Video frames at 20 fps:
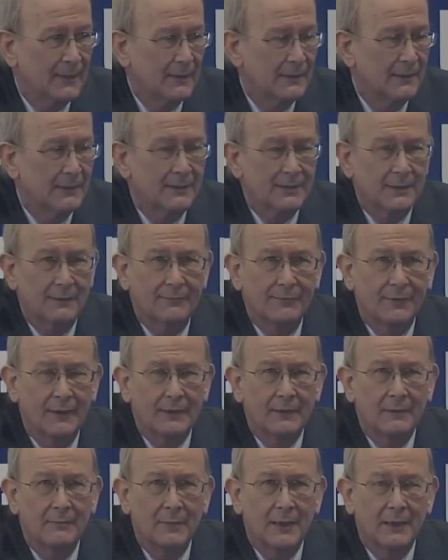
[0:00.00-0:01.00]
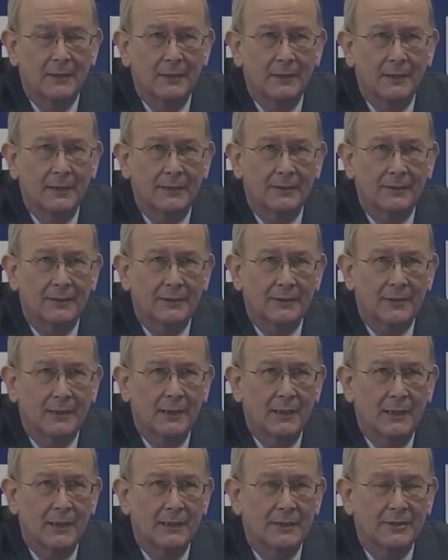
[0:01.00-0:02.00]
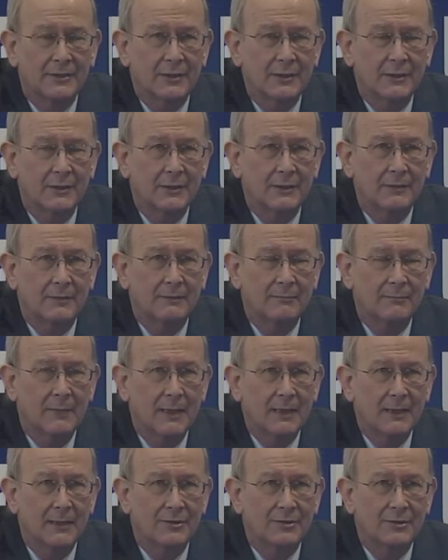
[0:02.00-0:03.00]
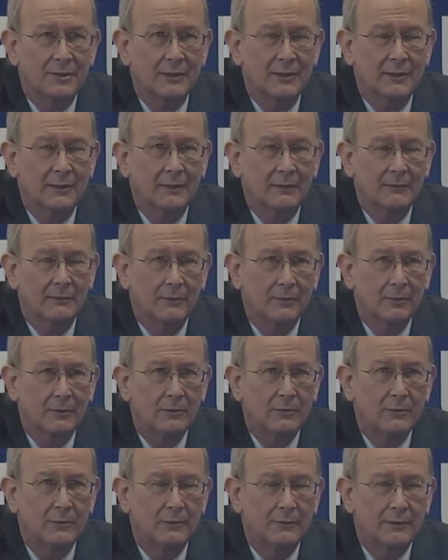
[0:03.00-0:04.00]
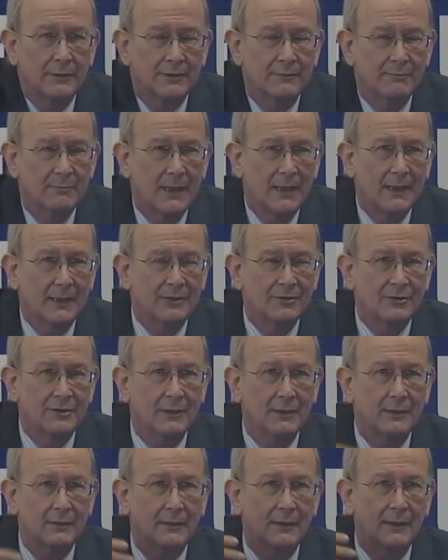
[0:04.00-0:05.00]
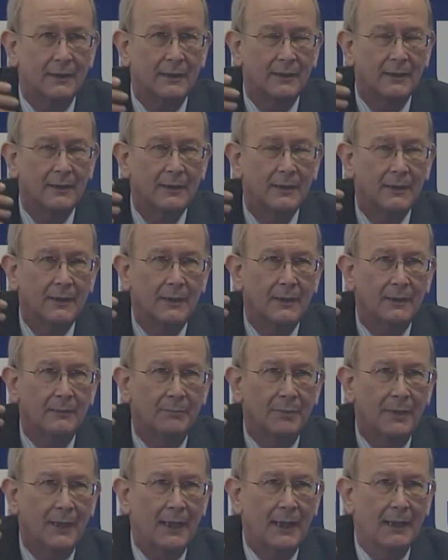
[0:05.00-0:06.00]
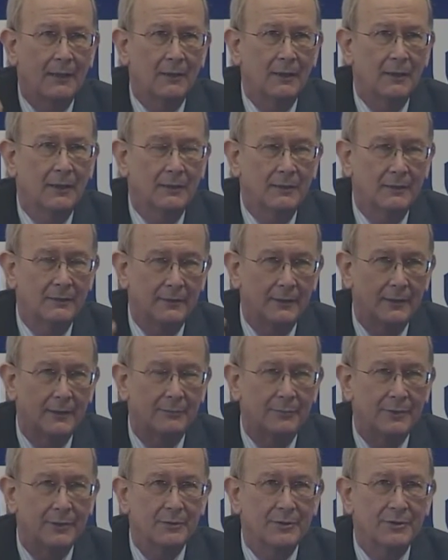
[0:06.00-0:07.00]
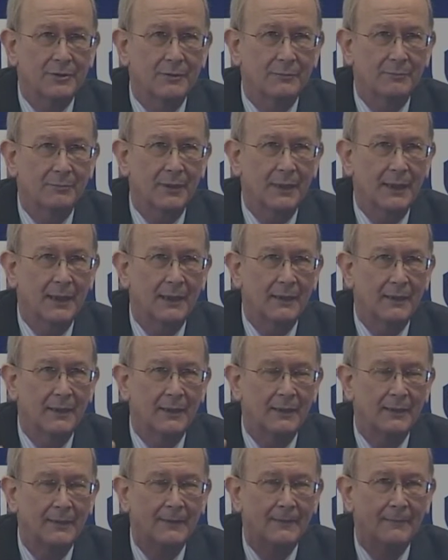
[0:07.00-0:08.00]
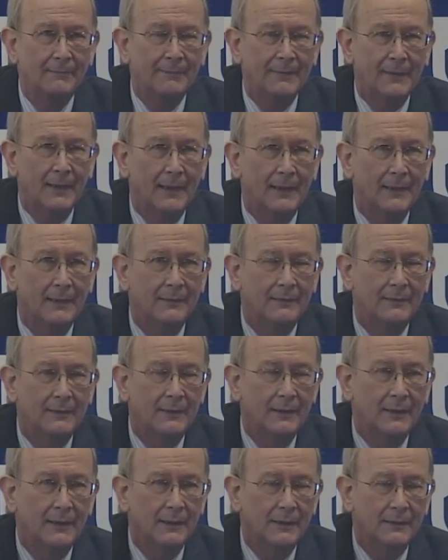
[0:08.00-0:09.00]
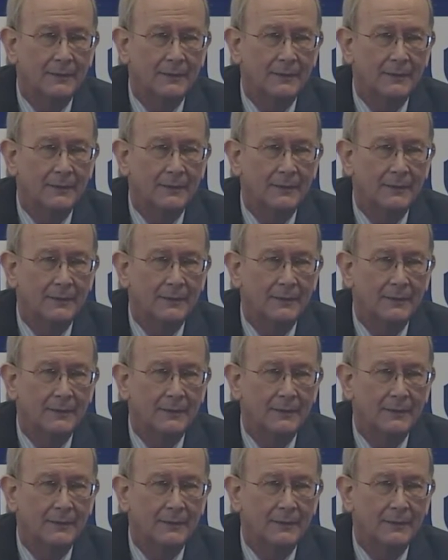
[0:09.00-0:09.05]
It is a fundamental exercise in managing law, is managing the power, the abuse of power, and